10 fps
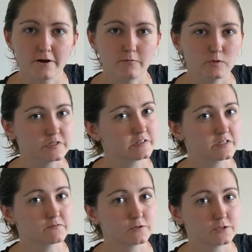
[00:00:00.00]
now I'm using
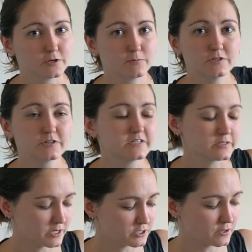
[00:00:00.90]
this for a documentary,
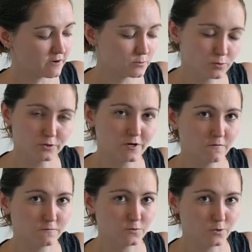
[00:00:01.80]
so I do have to put a
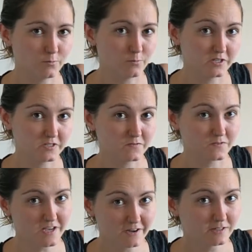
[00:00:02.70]
few bits of
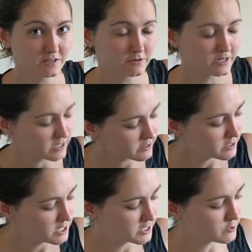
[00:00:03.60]
sound gear in here.
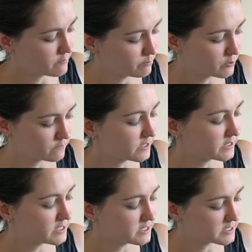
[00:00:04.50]
So I've modified
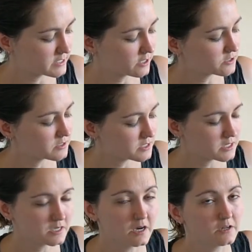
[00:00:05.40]
these sections
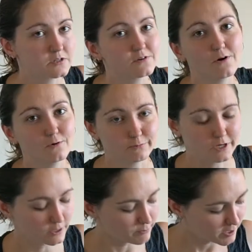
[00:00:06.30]
here to hold my
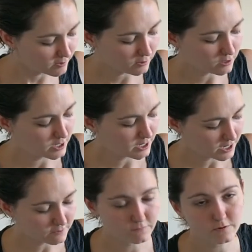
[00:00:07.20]
lapel,
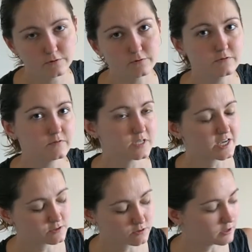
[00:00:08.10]
headphones,
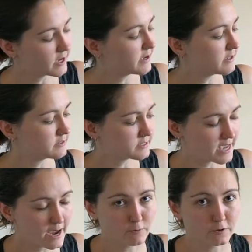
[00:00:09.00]
extra lens,
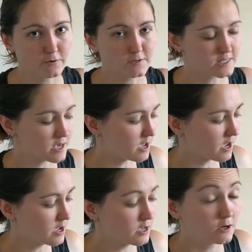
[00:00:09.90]
camera goes
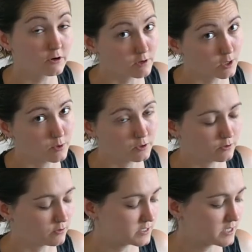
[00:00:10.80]
there, GorillaPod
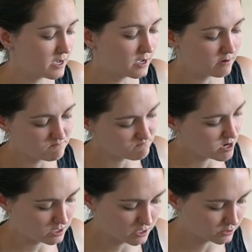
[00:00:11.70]
goes there,
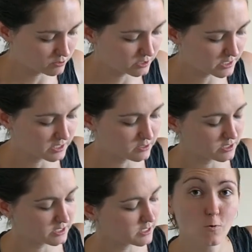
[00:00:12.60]
many extra
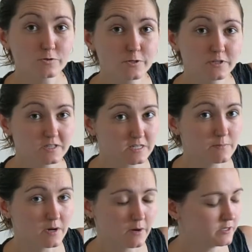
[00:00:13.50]
accessories. Also in this
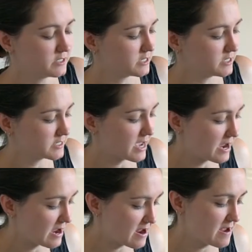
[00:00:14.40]
compartment is
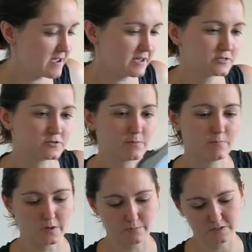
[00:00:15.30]
a extra
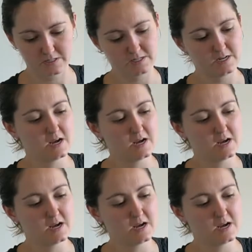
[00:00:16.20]
compartment,